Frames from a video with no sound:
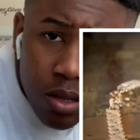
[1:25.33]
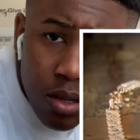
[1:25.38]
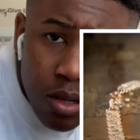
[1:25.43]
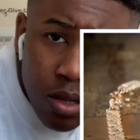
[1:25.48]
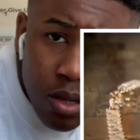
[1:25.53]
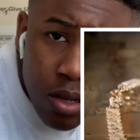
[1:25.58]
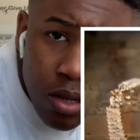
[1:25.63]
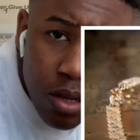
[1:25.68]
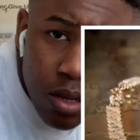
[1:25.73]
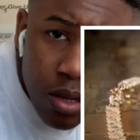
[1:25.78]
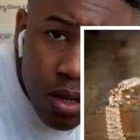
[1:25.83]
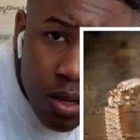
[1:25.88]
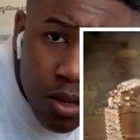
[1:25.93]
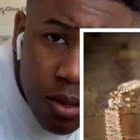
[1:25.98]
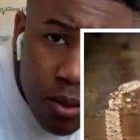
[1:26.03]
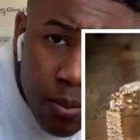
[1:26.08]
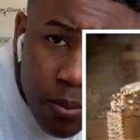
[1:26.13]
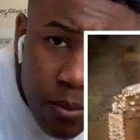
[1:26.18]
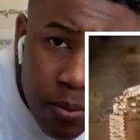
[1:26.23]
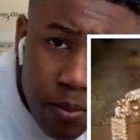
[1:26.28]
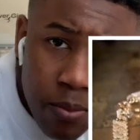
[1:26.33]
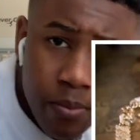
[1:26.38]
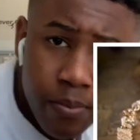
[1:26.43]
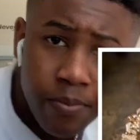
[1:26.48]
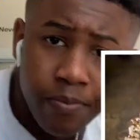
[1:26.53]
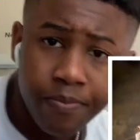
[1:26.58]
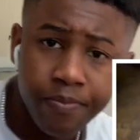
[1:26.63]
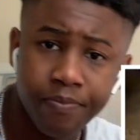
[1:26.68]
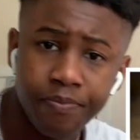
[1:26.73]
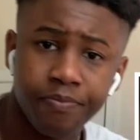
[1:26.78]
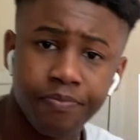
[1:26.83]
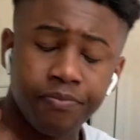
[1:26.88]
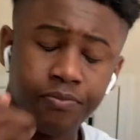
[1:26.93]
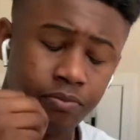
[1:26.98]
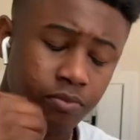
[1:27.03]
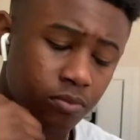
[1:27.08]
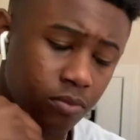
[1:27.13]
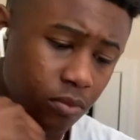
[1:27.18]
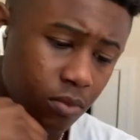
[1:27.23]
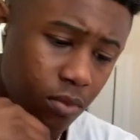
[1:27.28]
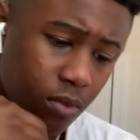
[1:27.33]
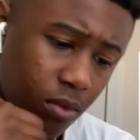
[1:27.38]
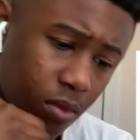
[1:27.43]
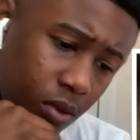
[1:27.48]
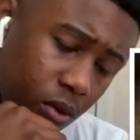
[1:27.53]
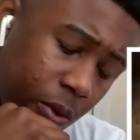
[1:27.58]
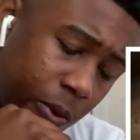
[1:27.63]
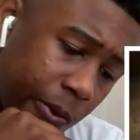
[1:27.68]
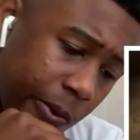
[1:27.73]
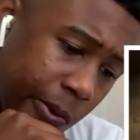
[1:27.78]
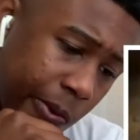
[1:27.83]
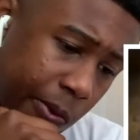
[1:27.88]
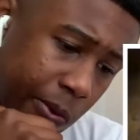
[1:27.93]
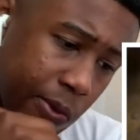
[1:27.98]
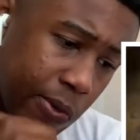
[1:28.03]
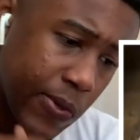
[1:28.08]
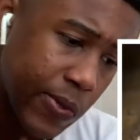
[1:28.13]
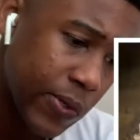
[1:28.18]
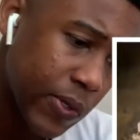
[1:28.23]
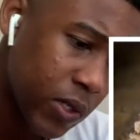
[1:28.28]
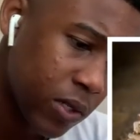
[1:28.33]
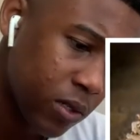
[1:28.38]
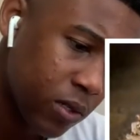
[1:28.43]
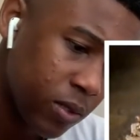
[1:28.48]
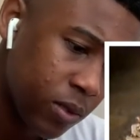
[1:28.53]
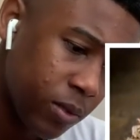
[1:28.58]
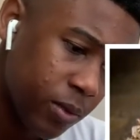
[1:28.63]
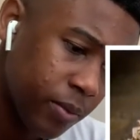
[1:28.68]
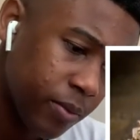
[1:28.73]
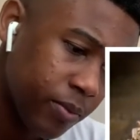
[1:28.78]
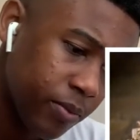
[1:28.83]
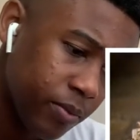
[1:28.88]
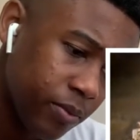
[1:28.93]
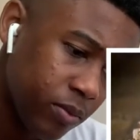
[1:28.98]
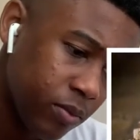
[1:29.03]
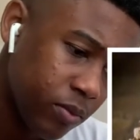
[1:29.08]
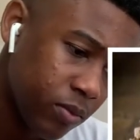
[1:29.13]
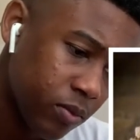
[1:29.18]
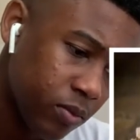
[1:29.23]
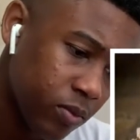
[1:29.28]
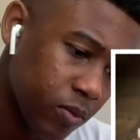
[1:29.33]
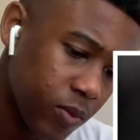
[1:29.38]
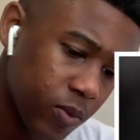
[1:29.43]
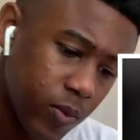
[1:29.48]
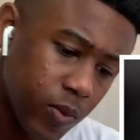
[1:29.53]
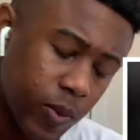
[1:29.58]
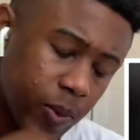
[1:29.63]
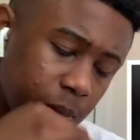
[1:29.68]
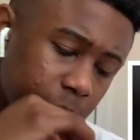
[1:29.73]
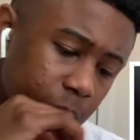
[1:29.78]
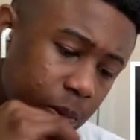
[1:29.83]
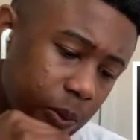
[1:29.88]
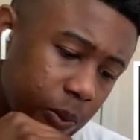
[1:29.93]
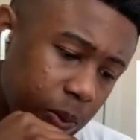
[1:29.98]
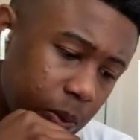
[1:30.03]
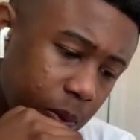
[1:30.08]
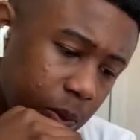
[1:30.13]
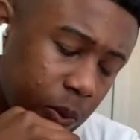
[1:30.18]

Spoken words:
My album cover got a lot of significance behind it other than music, because it got